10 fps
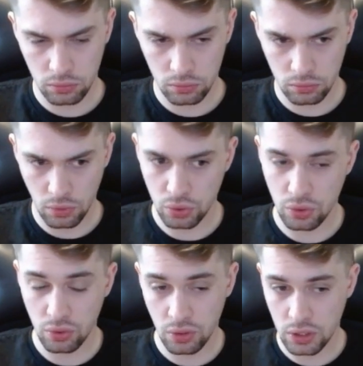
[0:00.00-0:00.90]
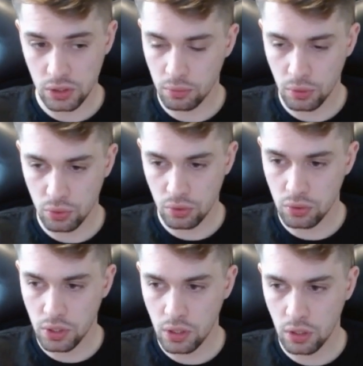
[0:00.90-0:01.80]
most
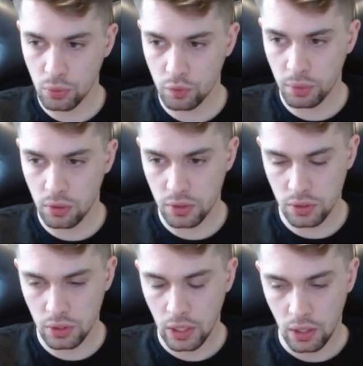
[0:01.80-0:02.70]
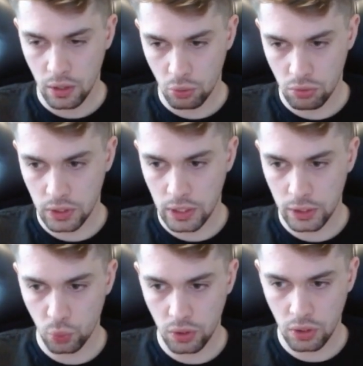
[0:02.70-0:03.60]
logical move, because with
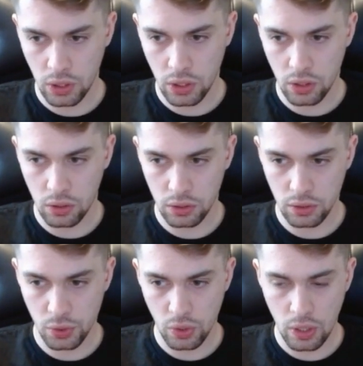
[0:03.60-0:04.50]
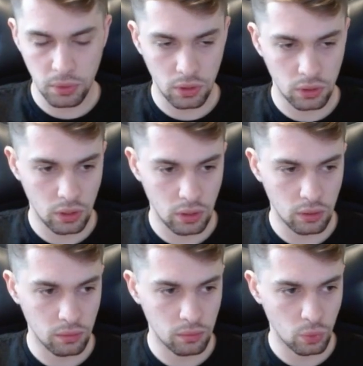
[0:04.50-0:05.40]
that we are disrupting
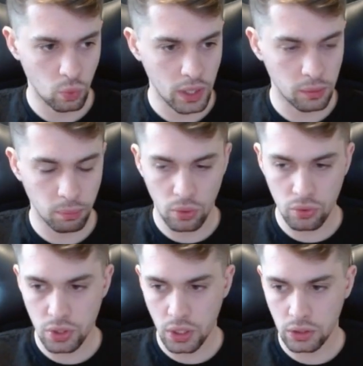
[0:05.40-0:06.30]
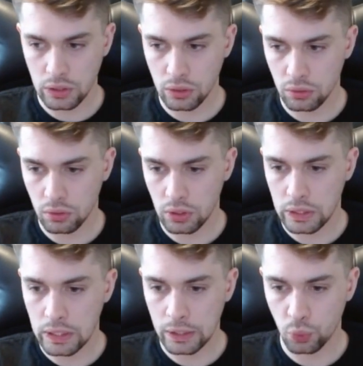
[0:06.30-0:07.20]
the white pawn chain, and not only
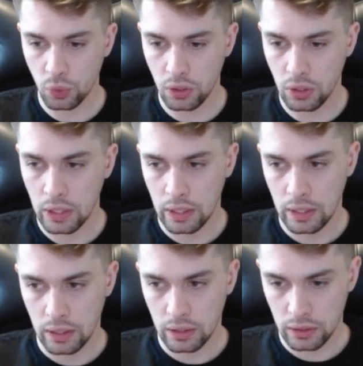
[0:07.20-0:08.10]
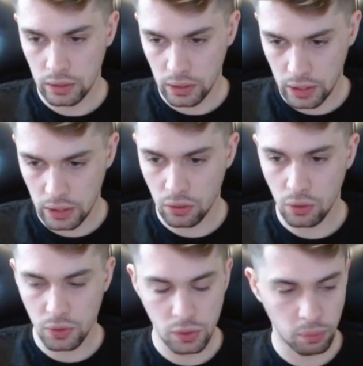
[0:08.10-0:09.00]
that, we can
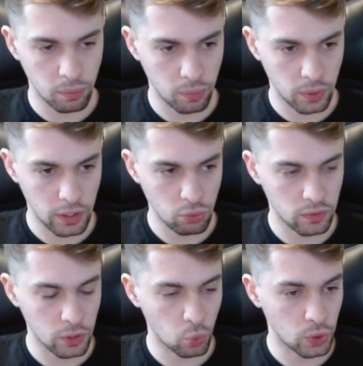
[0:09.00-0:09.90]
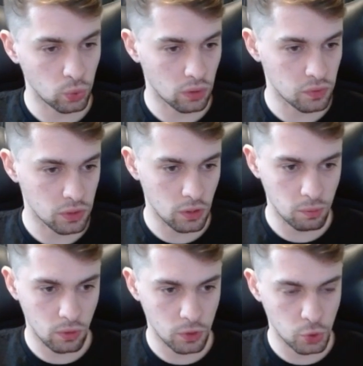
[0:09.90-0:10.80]
also play with the queen to f6
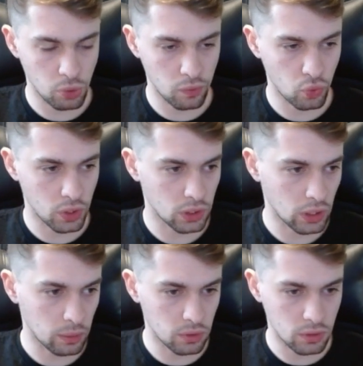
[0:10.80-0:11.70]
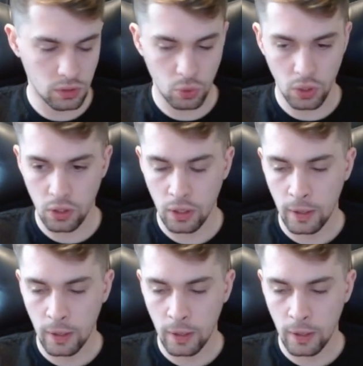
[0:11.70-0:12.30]
because we freed up this square,